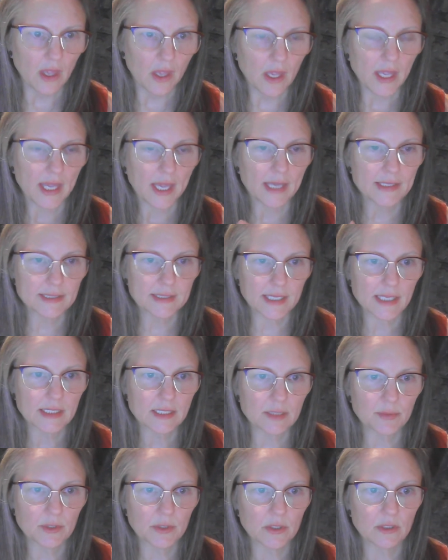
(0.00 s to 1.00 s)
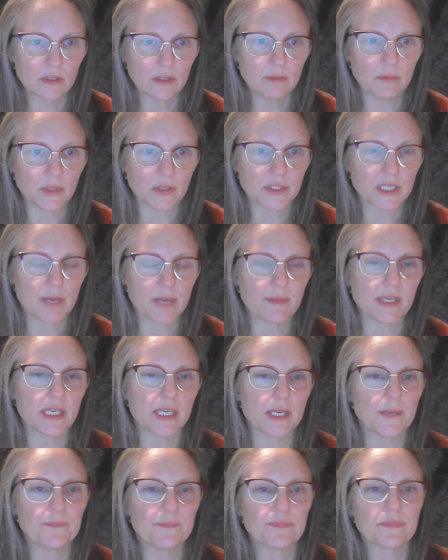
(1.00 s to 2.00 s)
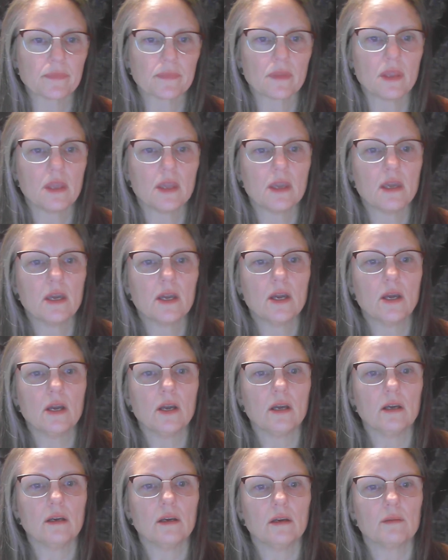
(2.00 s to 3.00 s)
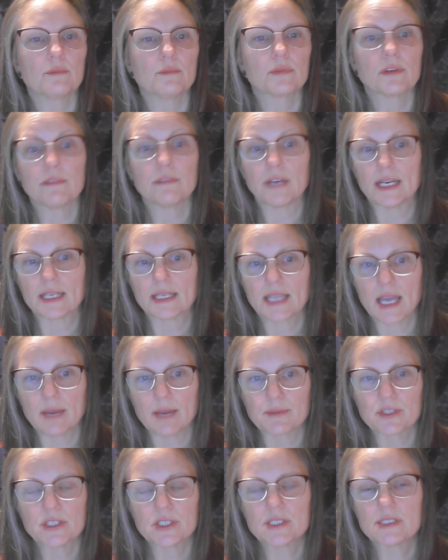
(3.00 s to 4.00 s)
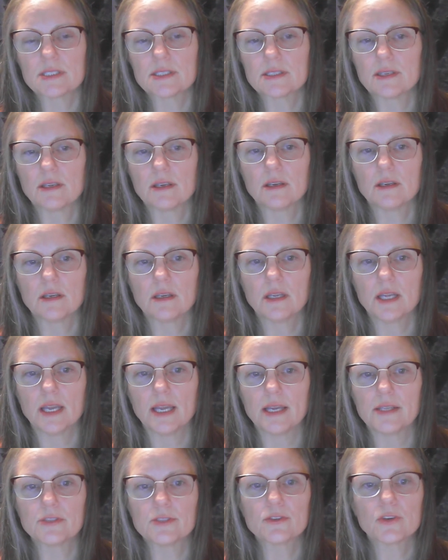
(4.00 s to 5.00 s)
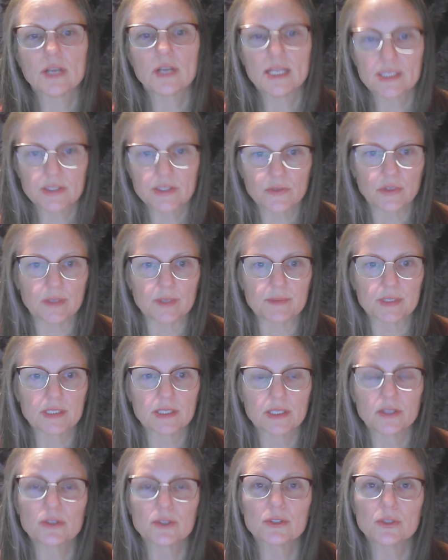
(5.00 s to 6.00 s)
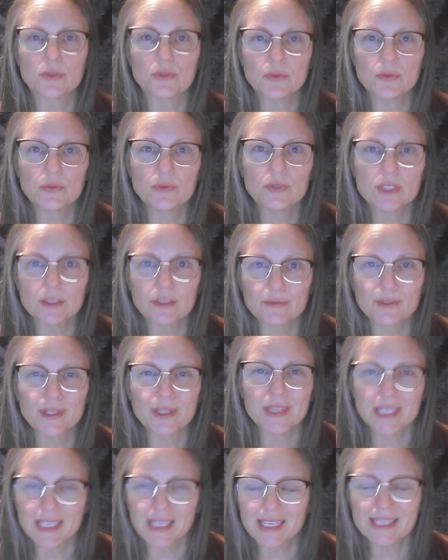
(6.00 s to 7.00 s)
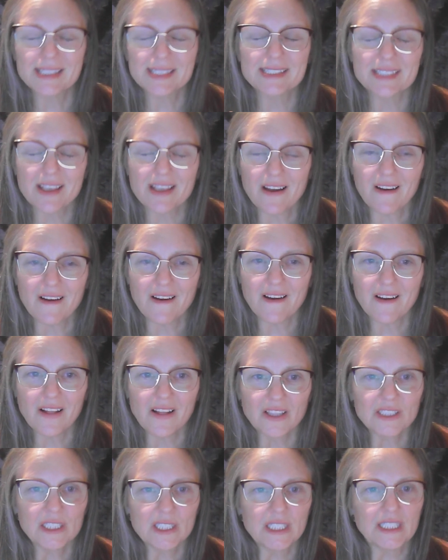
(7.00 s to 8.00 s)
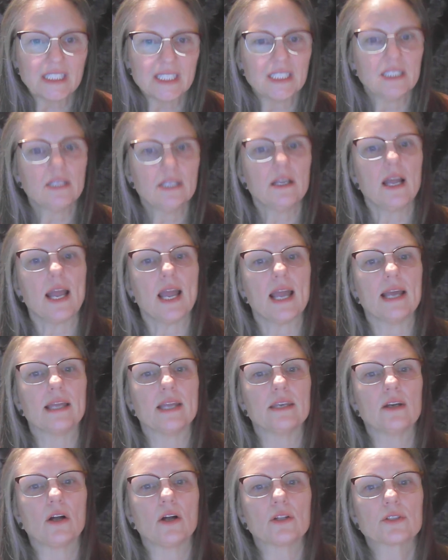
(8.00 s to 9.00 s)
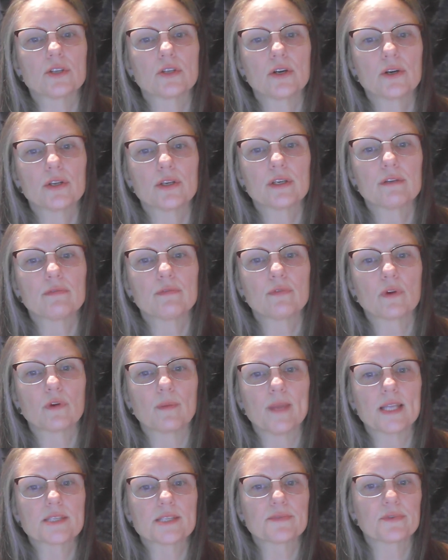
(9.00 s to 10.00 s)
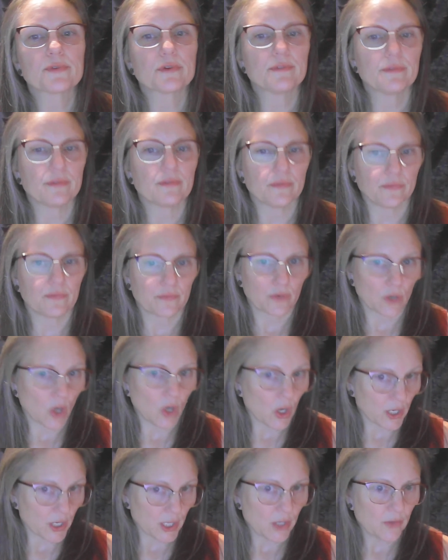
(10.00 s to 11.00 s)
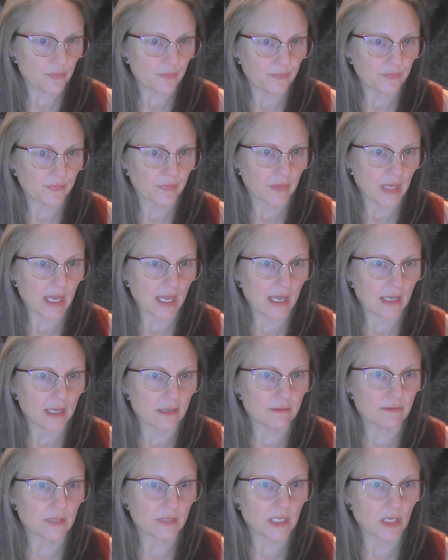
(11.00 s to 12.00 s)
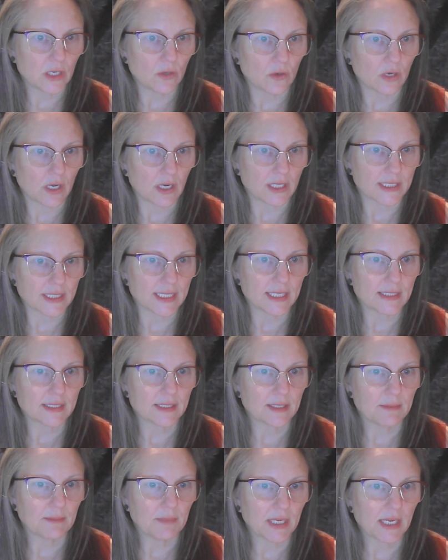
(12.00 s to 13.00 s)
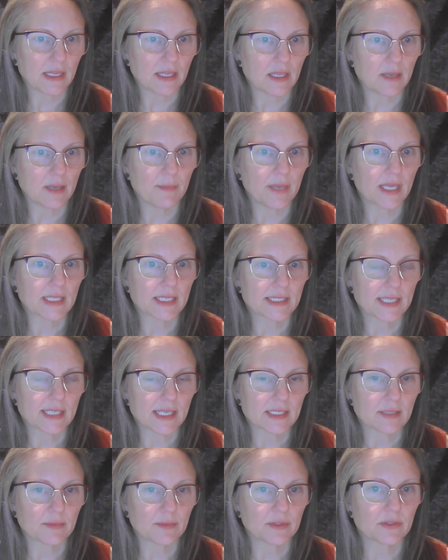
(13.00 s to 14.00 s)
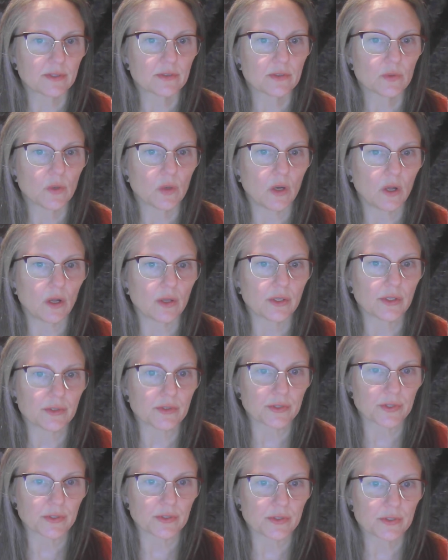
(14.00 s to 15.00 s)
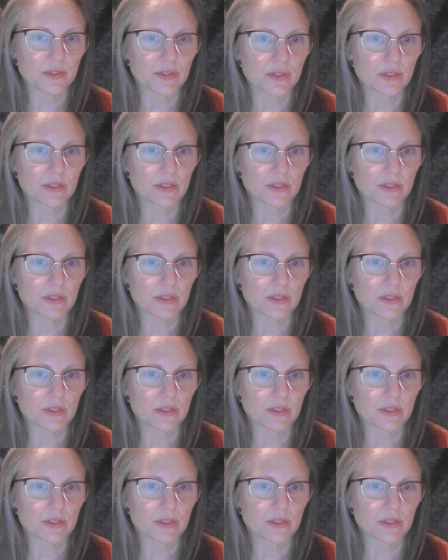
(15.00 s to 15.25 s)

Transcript: Accessible multimedia. Provide captions and transcripts. They're 2 different things, y'all. And alternative formats for audio and video content, making them accessible to all users.